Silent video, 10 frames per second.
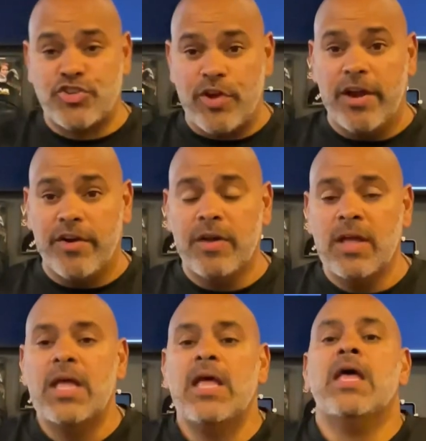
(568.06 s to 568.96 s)
trainer
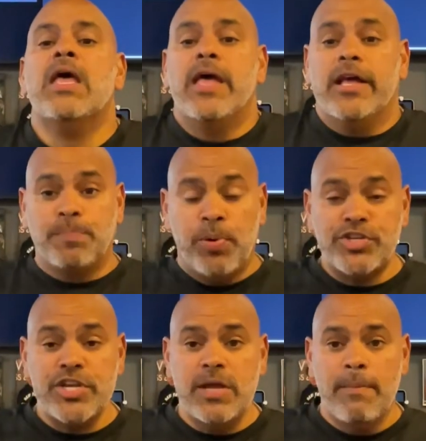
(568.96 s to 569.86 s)
is
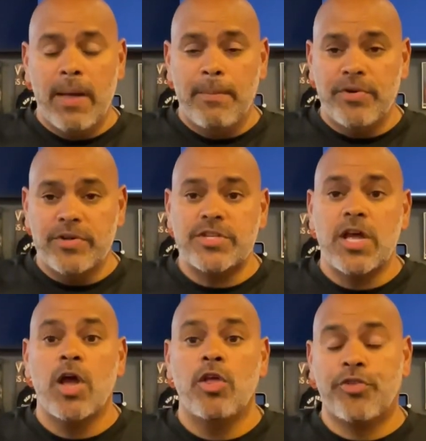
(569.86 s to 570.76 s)
pushing your members
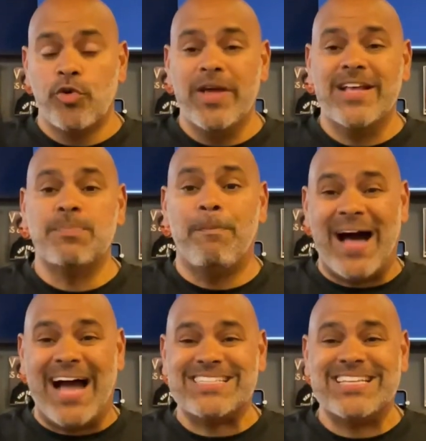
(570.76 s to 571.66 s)
through his
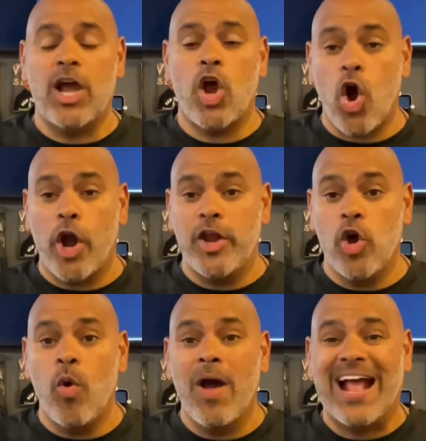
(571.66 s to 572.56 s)
boxing
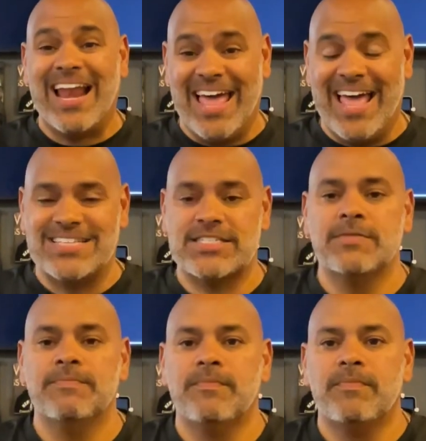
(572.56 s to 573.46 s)
cardio class.
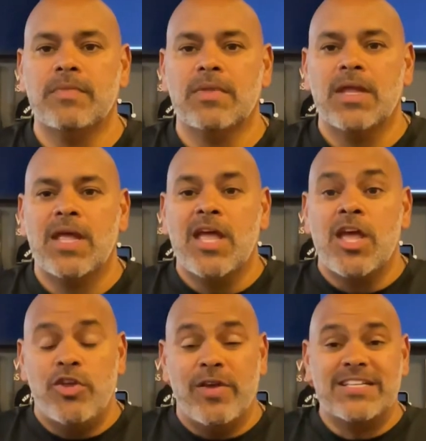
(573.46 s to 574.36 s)

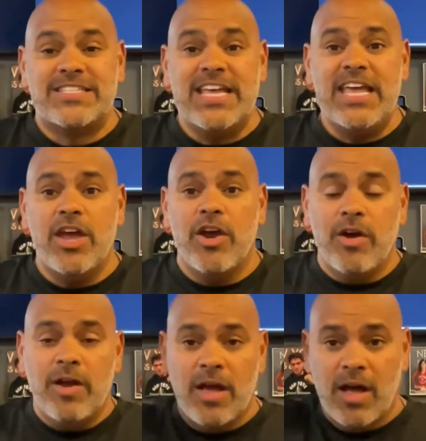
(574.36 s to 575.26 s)
You can see
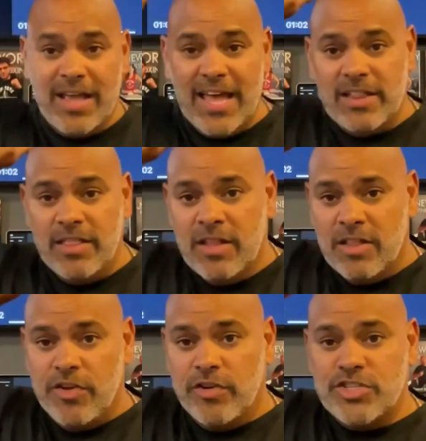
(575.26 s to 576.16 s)
here, again,
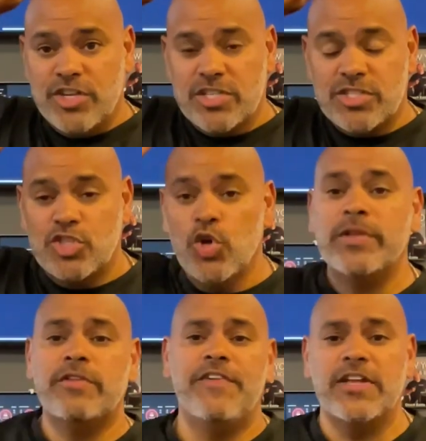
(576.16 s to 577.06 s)
there are just two
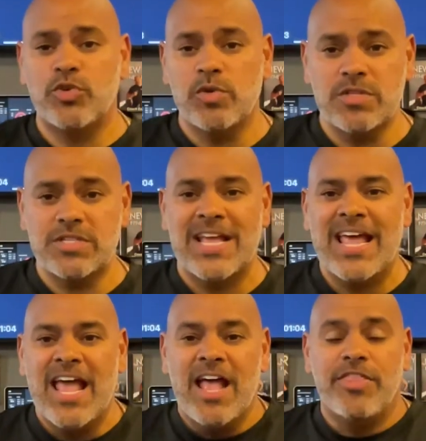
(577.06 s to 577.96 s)
individuals.
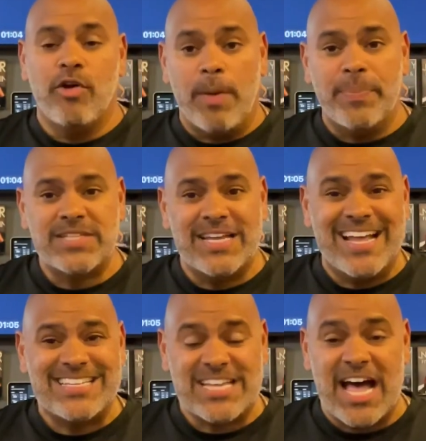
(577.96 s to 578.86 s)
They're represented
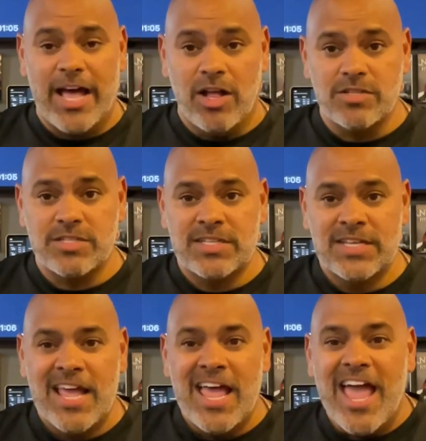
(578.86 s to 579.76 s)
as tiles.
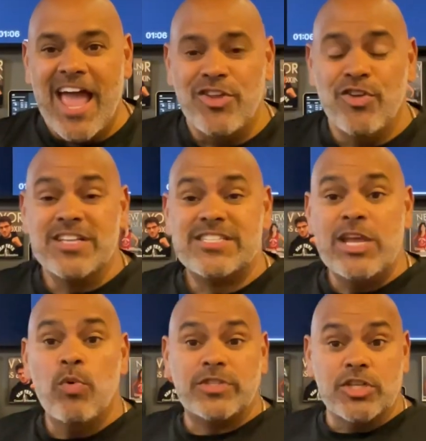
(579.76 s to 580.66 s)
And you can see
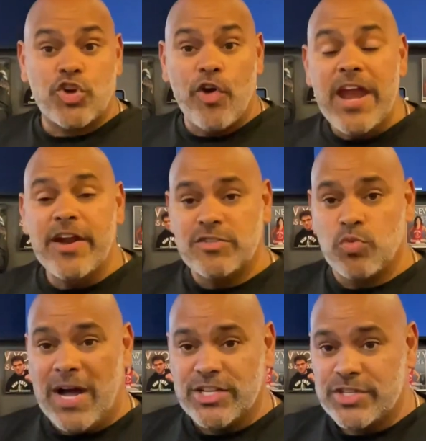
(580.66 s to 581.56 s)
what the trainer is
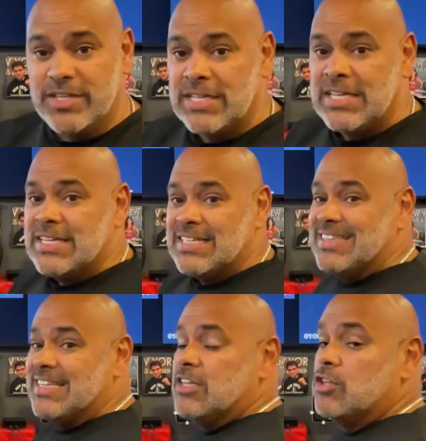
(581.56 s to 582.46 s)
watching.
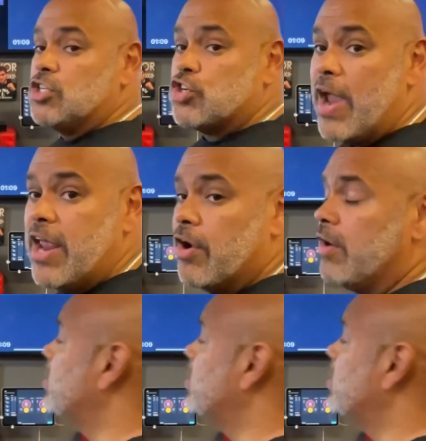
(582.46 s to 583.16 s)
The trainer